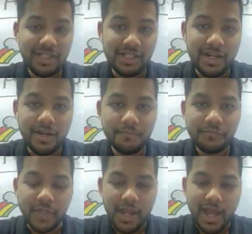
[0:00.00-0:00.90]
clear,
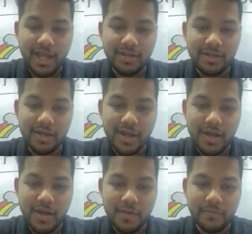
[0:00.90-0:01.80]
and
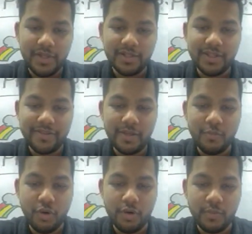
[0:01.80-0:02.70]
there is nothing
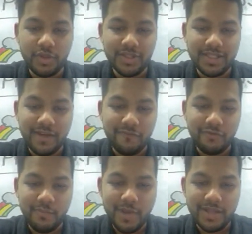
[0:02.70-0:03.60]
more which is left
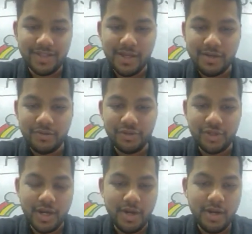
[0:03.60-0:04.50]
from my side to
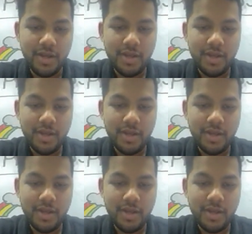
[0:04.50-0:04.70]
share.